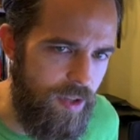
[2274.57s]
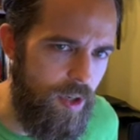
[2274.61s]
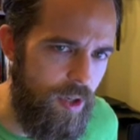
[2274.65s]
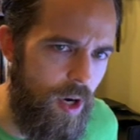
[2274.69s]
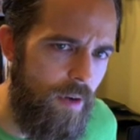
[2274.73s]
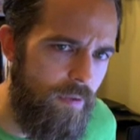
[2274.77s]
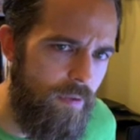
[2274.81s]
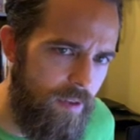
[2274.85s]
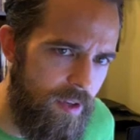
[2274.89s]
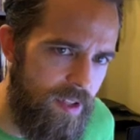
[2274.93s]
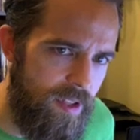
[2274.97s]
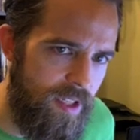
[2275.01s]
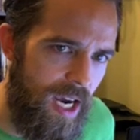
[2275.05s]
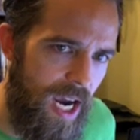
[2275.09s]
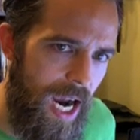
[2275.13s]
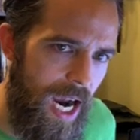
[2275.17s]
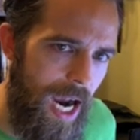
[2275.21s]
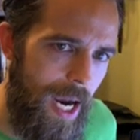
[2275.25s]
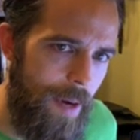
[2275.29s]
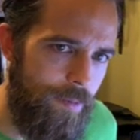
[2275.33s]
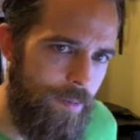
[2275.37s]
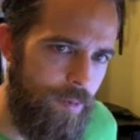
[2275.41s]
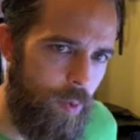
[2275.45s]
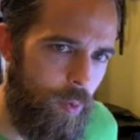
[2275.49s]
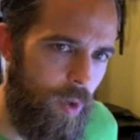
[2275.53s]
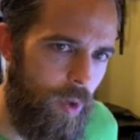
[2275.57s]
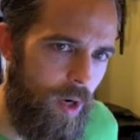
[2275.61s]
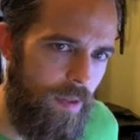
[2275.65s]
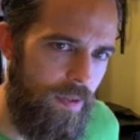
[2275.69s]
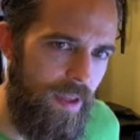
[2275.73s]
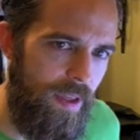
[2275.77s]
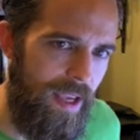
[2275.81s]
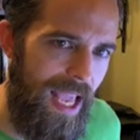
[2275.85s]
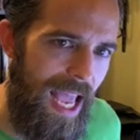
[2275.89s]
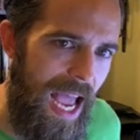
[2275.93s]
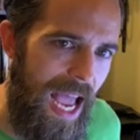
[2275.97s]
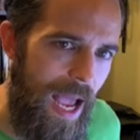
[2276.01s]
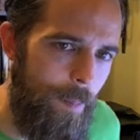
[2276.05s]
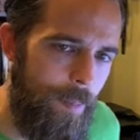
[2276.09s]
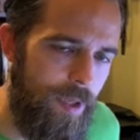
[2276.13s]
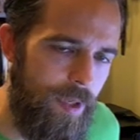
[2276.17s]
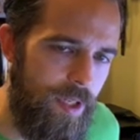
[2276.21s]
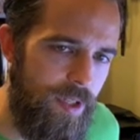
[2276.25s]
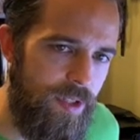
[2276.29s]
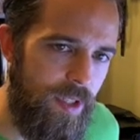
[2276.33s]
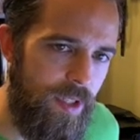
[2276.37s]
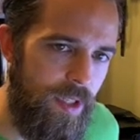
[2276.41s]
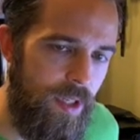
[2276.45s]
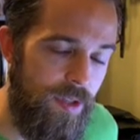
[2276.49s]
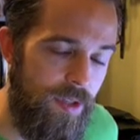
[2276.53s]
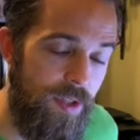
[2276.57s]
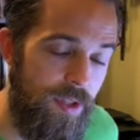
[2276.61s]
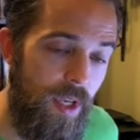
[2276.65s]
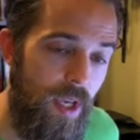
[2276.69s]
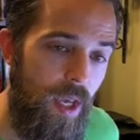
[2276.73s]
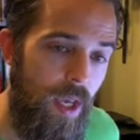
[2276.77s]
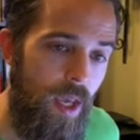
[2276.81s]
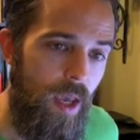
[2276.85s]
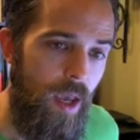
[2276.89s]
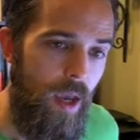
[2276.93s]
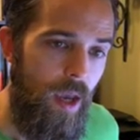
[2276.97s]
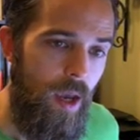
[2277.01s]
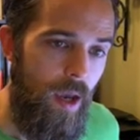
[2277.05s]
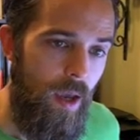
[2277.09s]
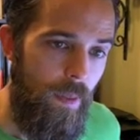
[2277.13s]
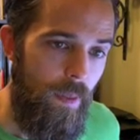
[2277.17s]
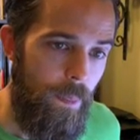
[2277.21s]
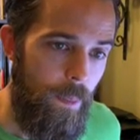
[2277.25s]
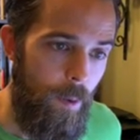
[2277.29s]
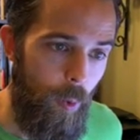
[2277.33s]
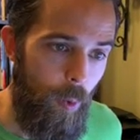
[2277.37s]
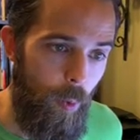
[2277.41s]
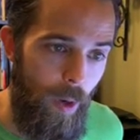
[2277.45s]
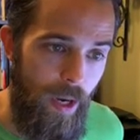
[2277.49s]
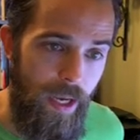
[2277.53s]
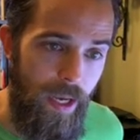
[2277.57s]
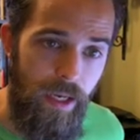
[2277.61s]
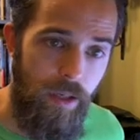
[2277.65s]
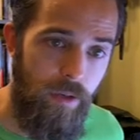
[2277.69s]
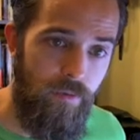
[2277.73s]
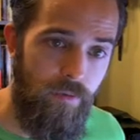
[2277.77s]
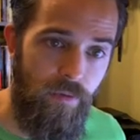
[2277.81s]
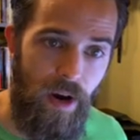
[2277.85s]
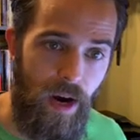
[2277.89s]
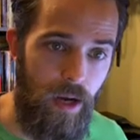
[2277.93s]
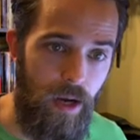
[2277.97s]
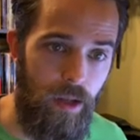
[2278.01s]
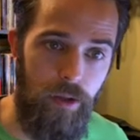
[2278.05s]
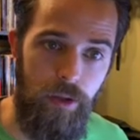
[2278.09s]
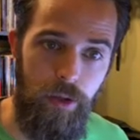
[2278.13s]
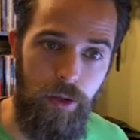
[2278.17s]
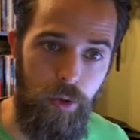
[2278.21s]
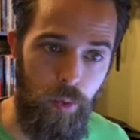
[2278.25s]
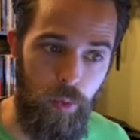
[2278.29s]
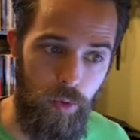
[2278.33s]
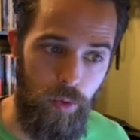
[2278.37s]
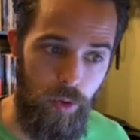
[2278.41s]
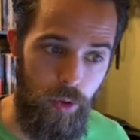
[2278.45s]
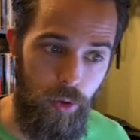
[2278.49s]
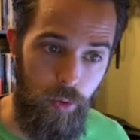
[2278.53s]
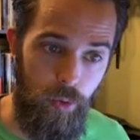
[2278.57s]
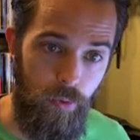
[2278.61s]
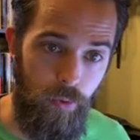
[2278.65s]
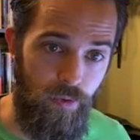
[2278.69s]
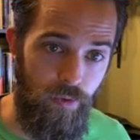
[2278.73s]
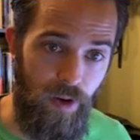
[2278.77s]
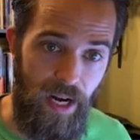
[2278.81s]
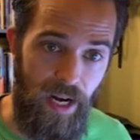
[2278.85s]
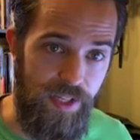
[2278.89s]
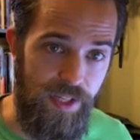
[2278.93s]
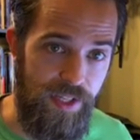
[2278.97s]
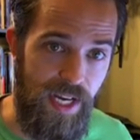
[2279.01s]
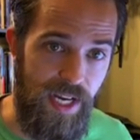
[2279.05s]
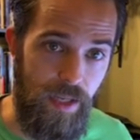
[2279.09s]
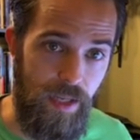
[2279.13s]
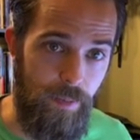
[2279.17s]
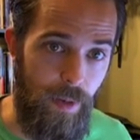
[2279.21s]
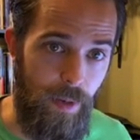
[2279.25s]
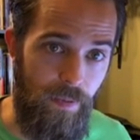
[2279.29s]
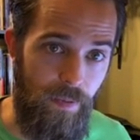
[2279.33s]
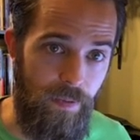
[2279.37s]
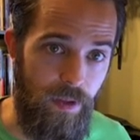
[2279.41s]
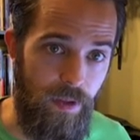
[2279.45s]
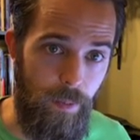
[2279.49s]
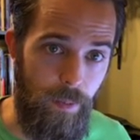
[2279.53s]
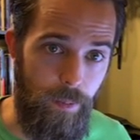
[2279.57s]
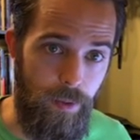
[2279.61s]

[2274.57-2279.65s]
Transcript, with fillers: Because oftentimes, what I think happens is the rank and file who, who finds out about the